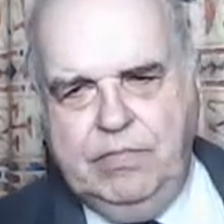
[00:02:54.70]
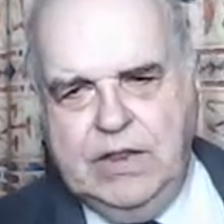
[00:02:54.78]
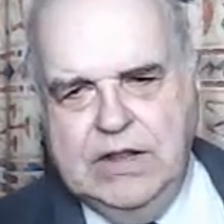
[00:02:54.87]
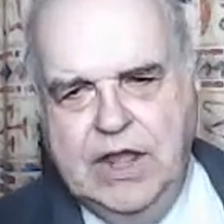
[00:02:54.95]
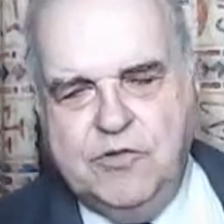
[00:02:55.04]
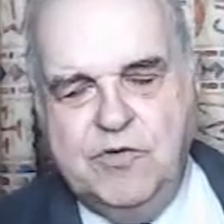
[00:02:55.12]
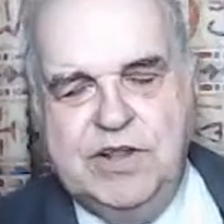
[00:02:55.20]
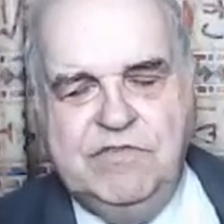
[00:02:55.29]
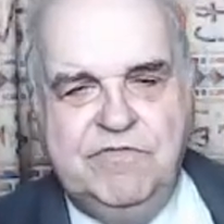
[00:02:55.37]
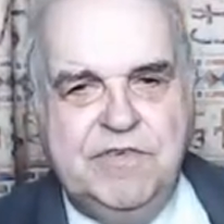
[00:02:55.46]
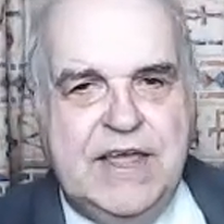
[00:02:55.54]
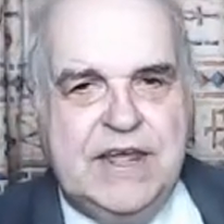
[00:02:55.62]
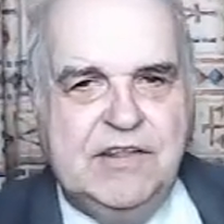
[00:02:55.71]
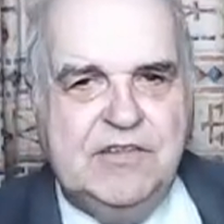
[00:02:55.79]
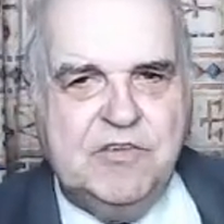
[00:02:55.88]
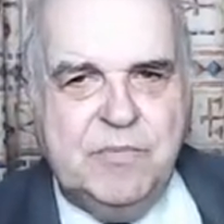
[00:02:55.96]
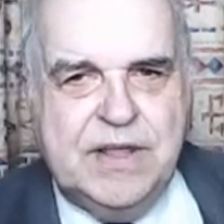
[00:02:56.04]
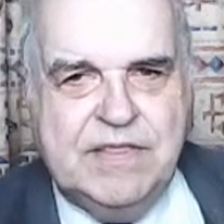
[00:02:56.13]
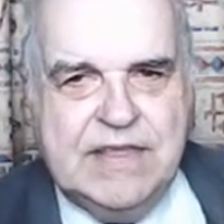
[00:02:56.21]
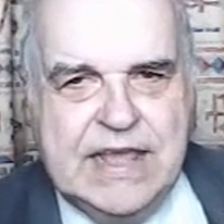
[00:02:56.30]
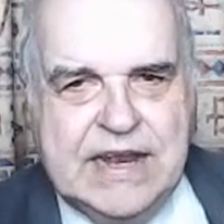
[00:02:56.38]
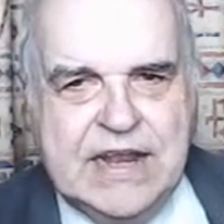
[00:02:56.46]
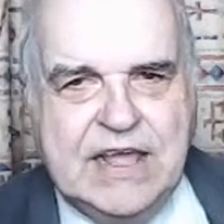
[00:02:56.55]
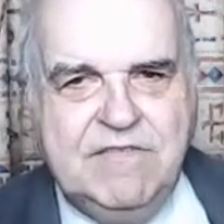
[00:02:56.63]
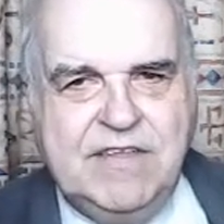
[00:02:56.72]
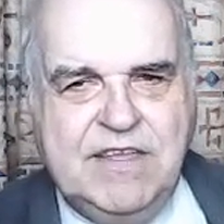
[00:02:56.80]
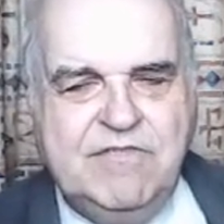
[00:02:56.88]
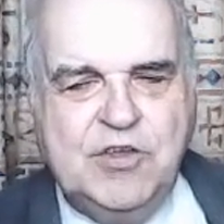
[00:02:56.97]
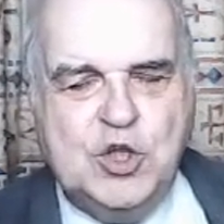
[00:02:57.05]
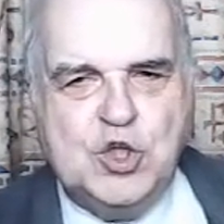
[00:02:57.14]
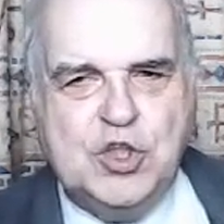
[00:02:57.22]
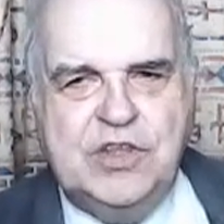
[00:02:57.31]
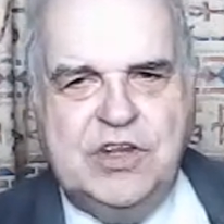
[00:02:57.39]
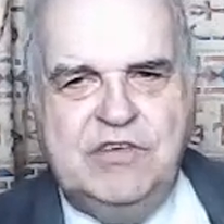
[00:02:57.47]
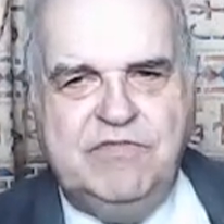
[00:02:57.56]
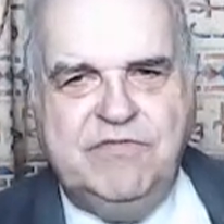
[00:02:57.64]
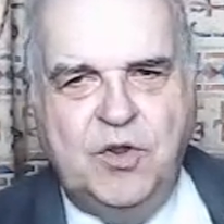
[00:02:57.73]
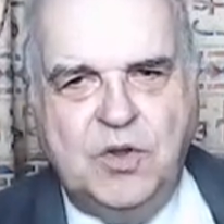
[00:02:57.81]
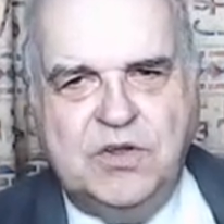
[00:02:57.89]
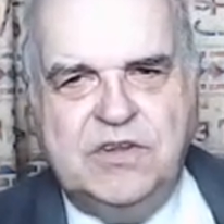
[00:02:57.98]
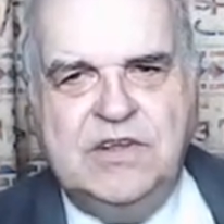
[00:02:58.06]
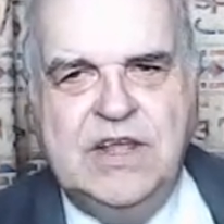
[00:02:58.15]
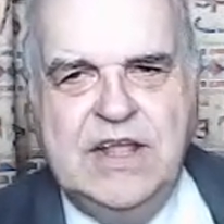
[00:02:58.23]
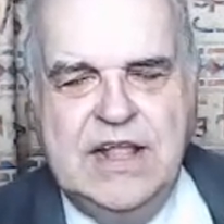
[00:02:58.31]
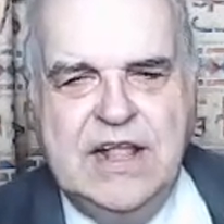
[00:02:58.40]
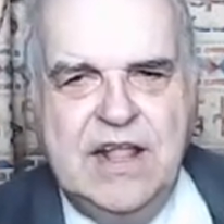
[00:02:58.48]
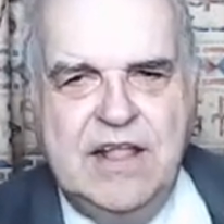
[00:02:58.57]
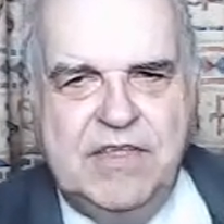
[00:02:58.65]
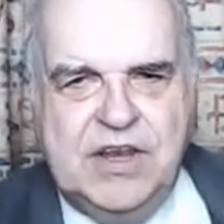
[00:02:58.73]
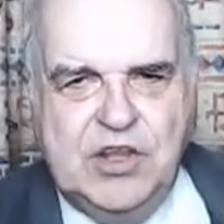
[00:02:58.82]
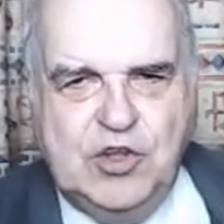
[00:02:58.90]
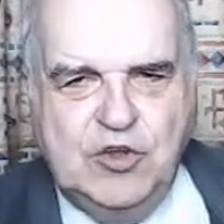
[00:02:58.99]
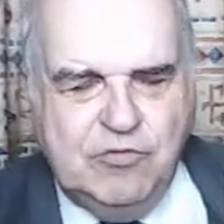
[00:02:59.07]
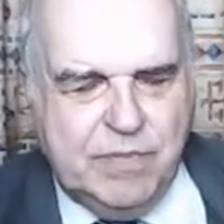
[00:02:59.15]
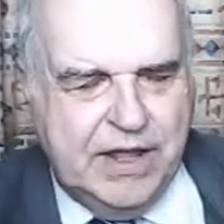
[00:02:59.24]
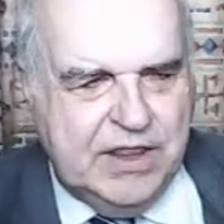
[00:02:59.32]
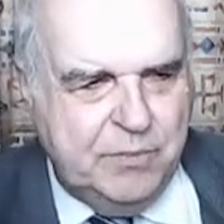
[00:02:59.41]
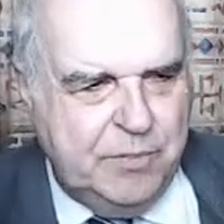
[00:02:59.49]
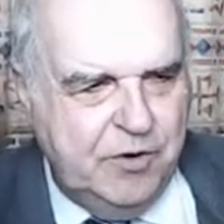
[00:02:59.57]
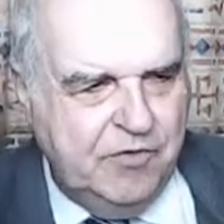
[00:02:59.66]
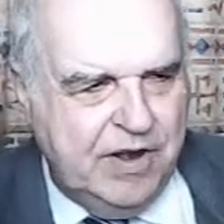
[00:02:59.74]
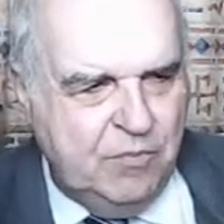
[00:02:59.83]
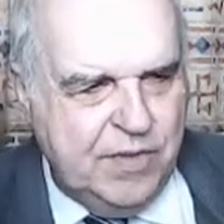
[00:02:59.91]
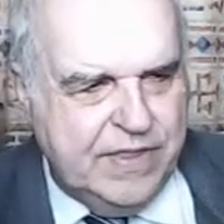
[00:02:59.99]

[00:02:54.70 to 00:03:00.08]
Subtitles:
Now the reason for that is to make the NIV version the default that is used by the program.